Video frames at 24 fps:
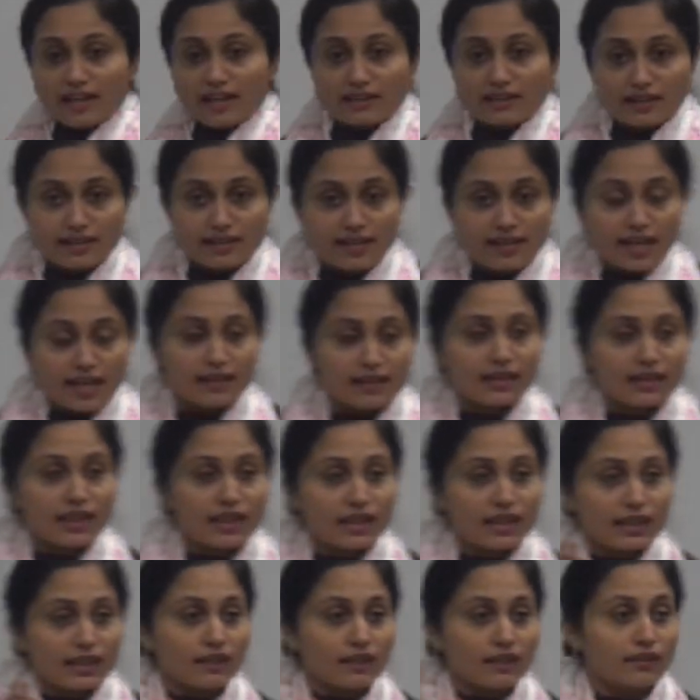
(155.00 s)
and
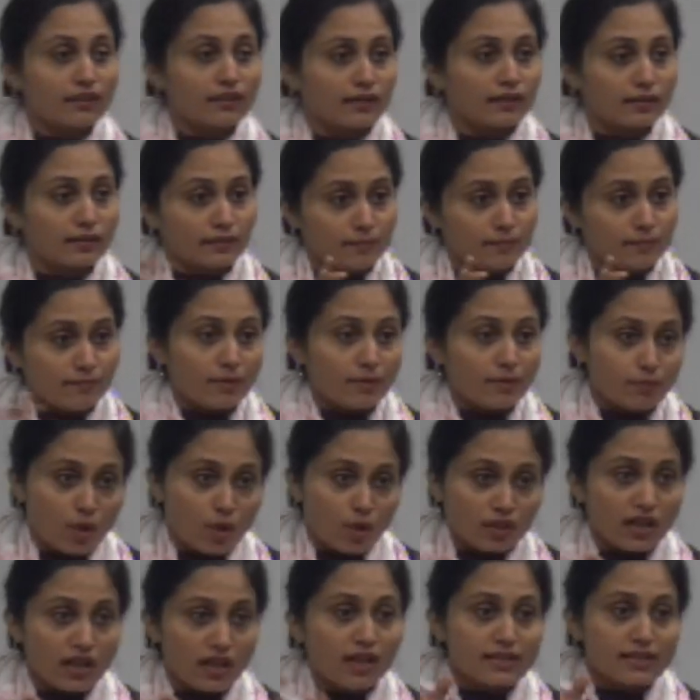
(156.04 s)
the
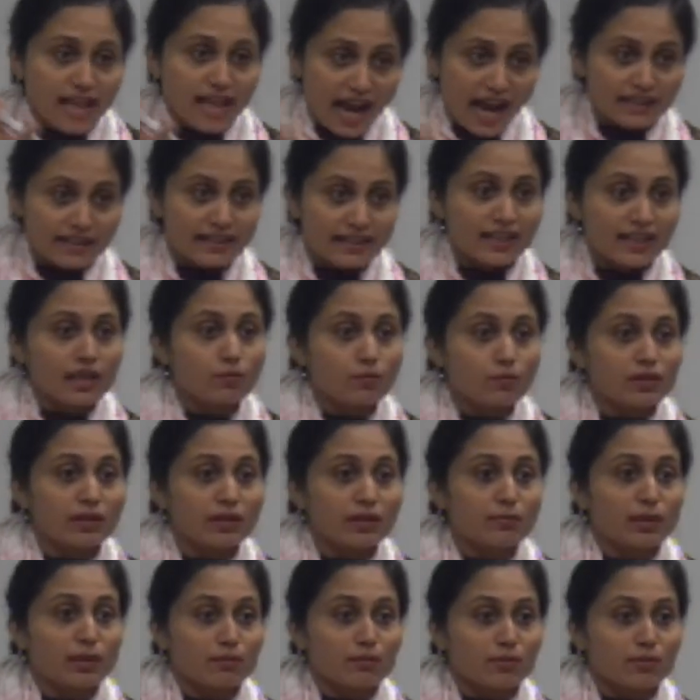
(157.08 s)
products at the
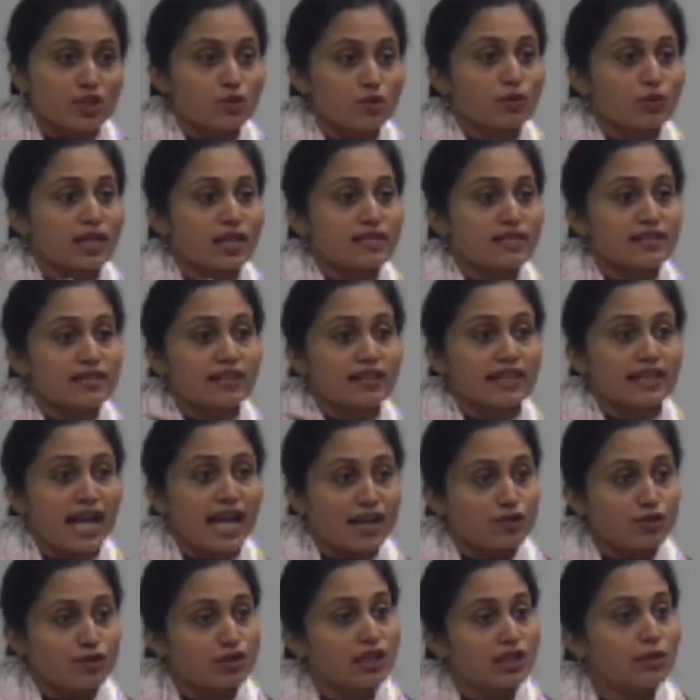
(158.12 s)
equilibrium is known as the
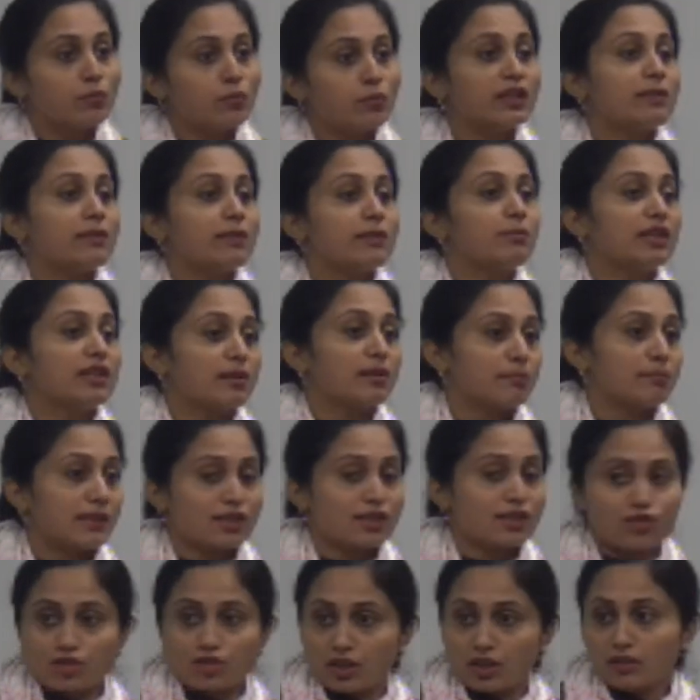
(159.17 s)
reaction equilibrium
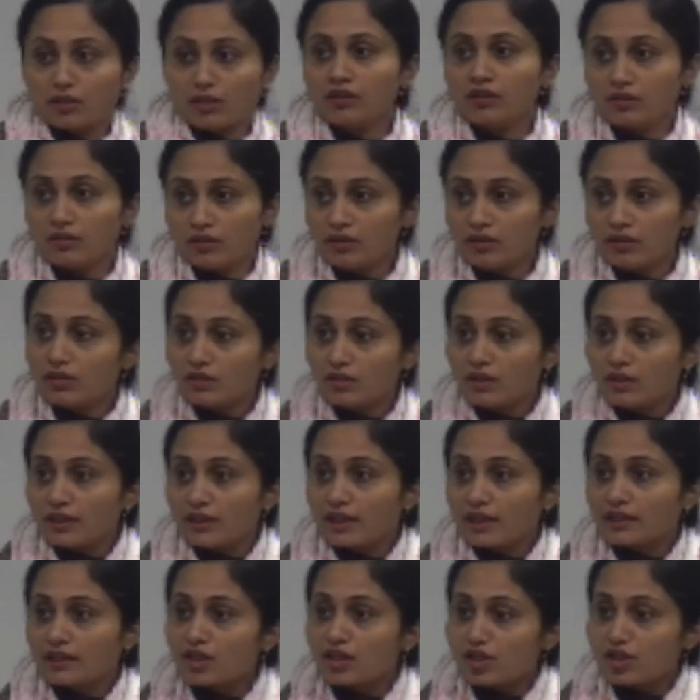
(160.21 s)
mixture.
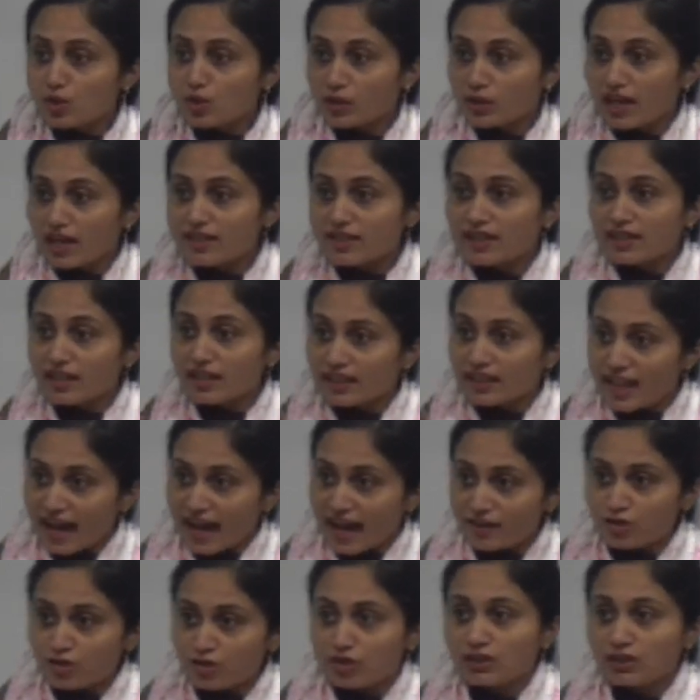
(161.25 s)
It is known as the
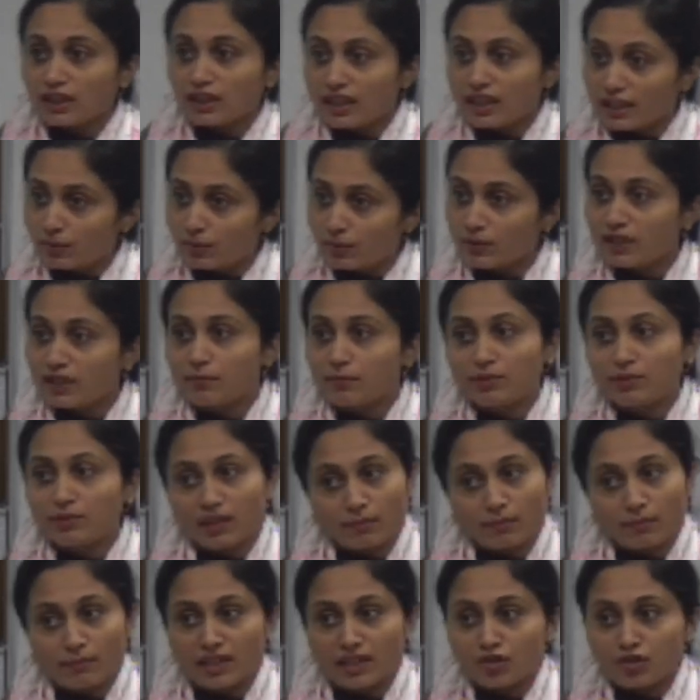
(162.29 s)
reaction equilibrium
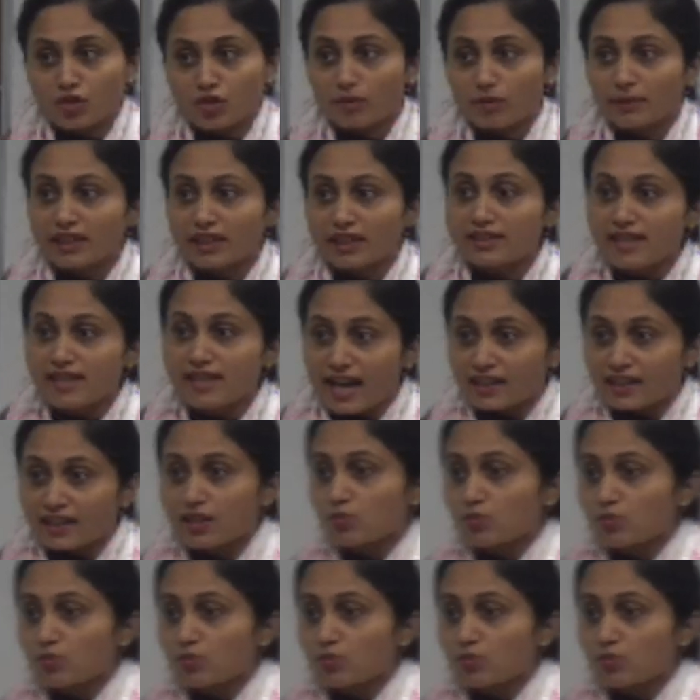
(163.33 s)
mixture because that is what the